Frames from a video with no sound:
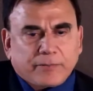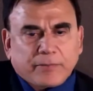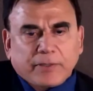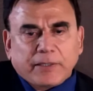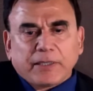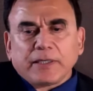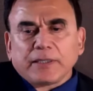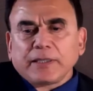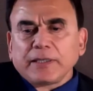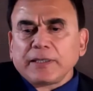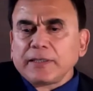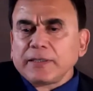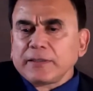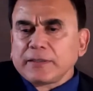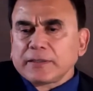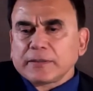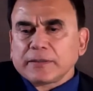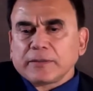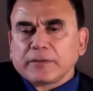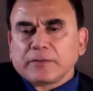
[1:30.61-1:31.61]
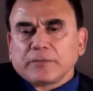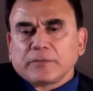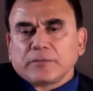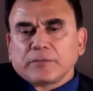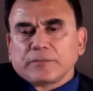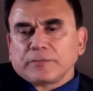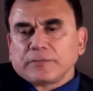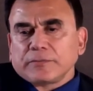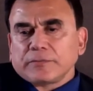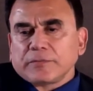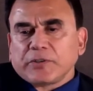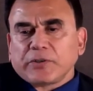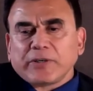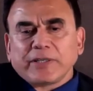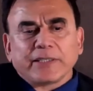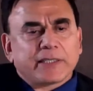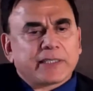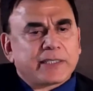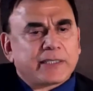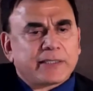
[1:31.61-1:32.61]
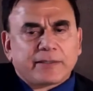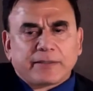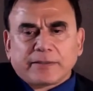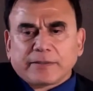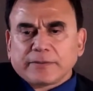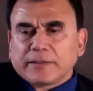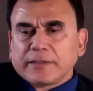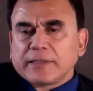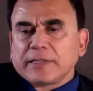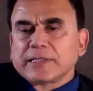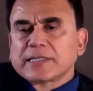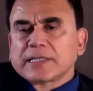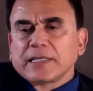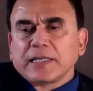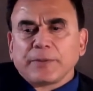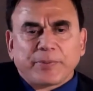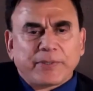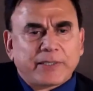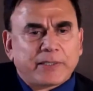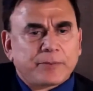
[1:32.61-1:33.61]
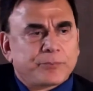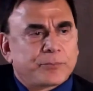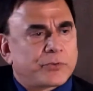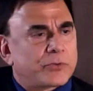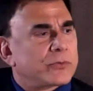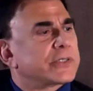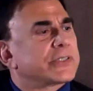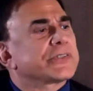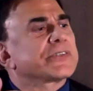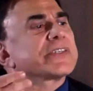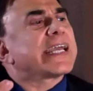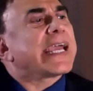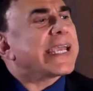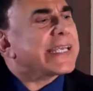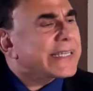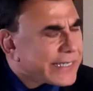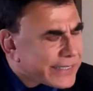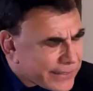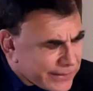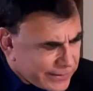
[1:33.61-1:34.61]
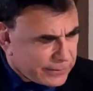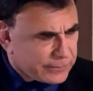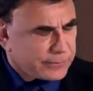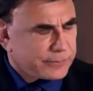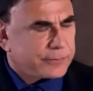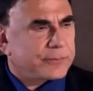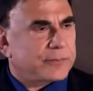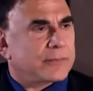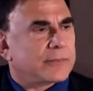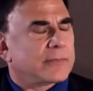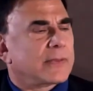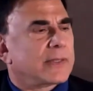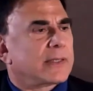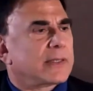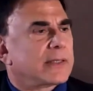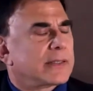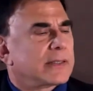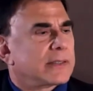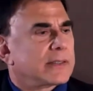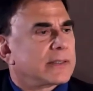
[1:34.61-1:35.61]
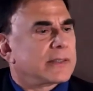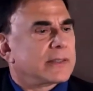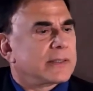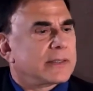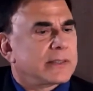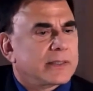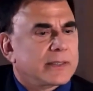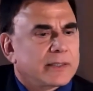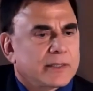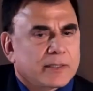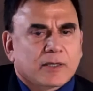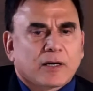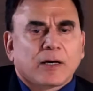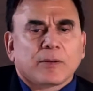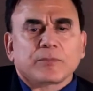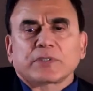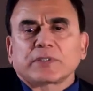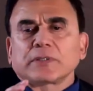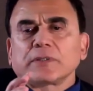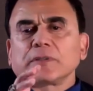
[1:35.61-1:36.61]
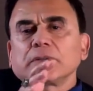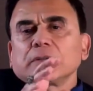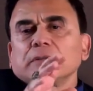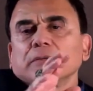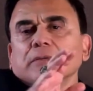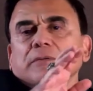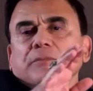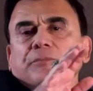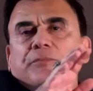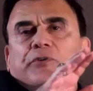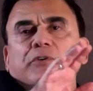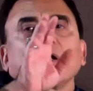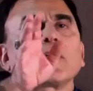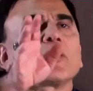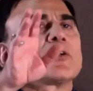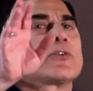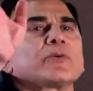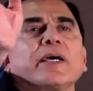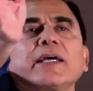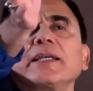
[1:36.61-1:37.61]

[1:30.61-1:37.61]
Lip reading: eating, drinking, sleeping, procreating comes prior to